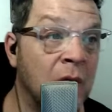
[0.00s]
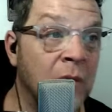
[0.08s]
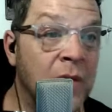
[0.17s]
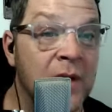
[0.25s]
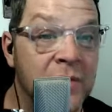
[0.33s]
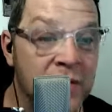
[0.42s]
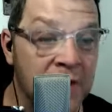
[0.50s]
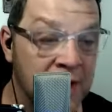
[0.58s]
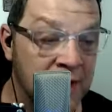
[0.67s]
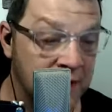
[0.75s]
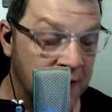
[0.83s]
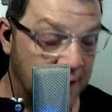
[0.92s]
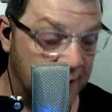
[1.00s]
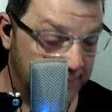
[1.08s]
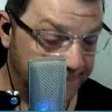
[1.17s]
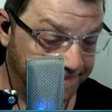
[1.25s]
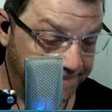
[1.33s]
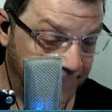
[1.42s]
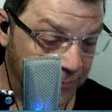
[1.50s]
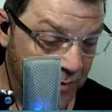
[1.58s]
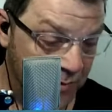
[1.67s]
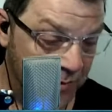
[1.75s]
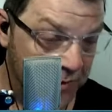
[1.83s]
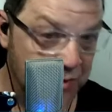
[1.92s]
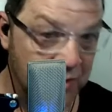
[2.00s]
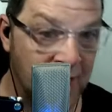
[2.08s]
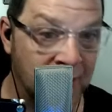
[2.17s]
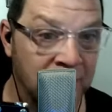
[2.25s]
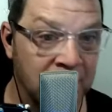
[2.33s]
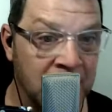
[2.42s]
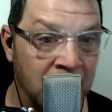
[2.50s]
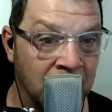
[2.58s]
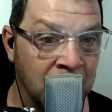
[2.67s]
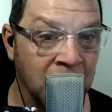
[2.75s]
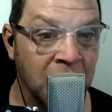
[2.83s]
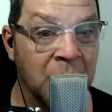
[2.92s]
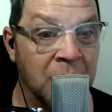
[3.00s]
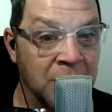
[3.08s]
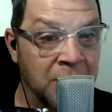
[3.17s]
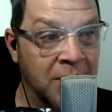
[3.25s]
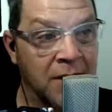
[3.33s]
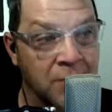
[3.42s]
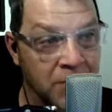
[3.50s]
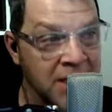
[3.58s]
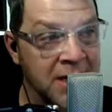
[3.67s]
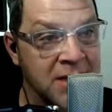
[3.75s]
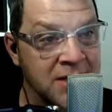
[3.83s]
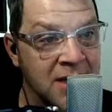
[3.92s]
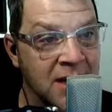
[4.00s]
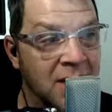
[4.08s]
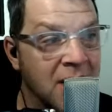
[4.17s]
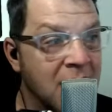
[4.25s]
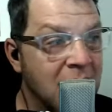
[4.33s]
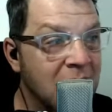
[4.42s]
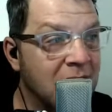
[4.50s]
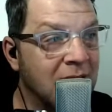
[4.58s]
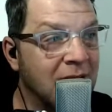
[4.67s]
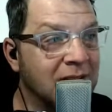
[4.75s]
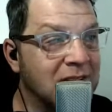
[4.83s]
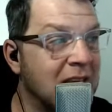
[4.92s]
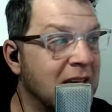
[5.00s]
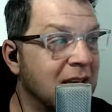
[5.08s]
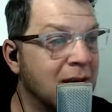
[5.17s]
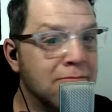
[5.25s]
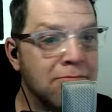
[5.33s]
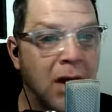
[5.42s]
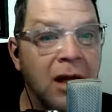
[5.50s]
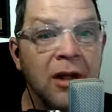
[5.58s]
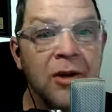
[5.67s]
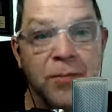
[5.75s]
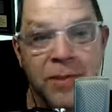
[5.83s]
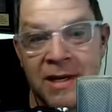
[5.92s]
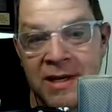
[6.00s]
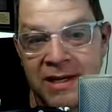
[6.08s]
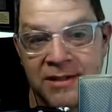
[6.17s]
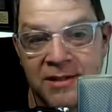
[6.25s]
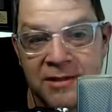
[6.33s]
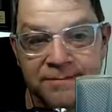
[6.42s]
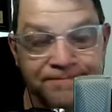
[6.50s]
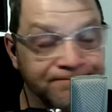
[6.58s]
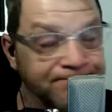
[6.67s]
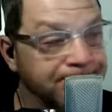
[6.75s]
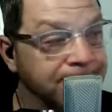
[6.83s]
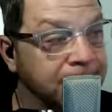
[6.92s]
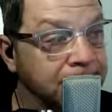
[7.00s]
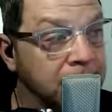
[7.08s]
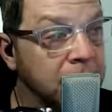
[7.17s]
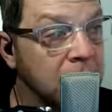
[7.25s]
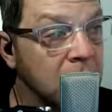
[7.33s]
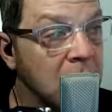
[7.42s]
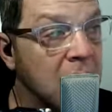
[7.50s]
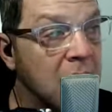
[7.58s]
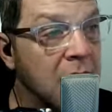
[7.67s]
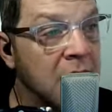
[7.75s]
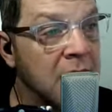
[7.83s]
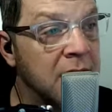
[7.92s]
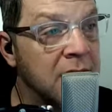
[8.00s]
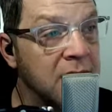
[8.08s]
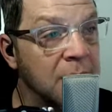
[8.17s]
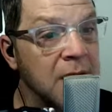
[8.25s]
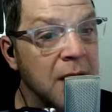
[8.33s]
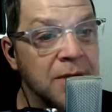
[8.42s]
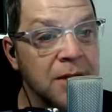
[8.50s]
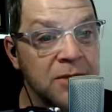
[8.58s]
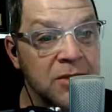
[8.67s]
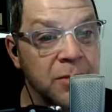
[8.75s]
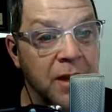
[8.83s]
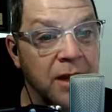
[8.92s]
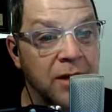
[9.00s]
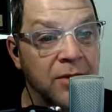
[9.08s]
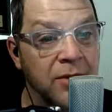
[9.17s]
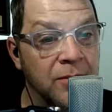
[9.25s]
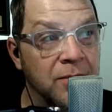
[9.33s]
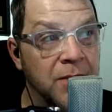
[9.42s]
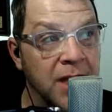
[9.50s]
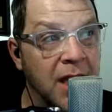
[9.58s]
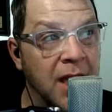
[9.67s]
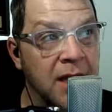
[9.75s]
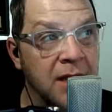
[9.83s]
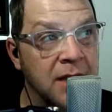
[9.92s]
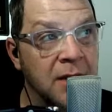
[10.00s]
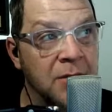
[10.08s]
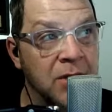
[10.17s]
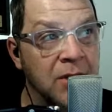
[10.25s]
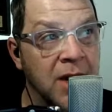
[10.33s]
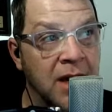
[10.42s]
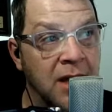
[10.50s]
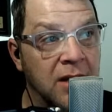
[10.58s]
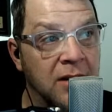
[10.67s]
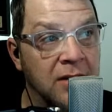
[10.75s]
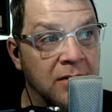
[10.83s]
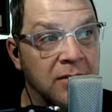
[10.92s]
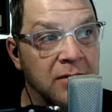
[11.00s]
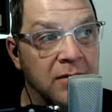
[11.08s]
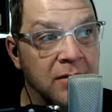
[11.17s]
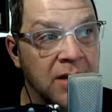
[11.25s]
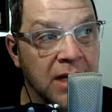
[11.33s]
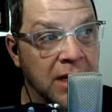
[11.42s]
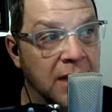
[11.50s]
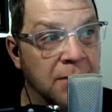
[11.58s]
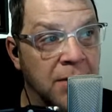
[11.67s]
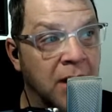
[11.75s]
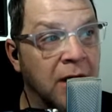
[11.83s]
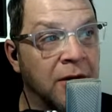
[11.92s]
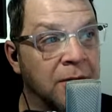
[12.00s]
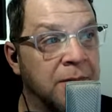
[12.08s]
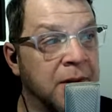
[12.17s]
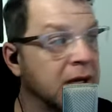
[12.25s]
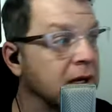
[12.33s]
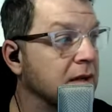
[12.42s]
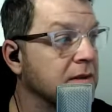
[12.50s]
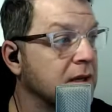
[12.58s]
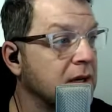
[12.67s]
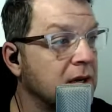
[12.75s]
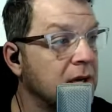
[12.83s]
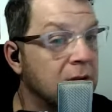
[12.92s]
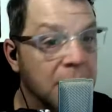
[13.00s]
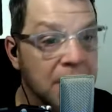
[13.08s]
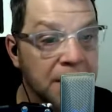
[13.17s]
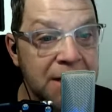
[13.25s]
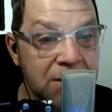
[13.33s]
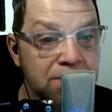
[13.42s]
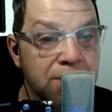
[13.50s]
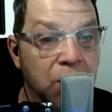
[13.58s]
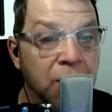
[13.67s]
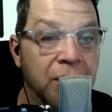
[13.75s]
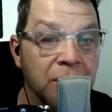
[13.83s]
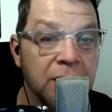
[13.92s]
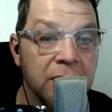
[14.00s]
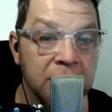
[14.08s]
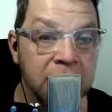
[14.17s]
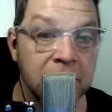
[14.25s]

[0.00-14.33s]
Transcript: we used to get when we would travel down when we were playing in the south as bald peanuts, and sometimes it was spelled BAWLD, bald peanuts, but it means boiled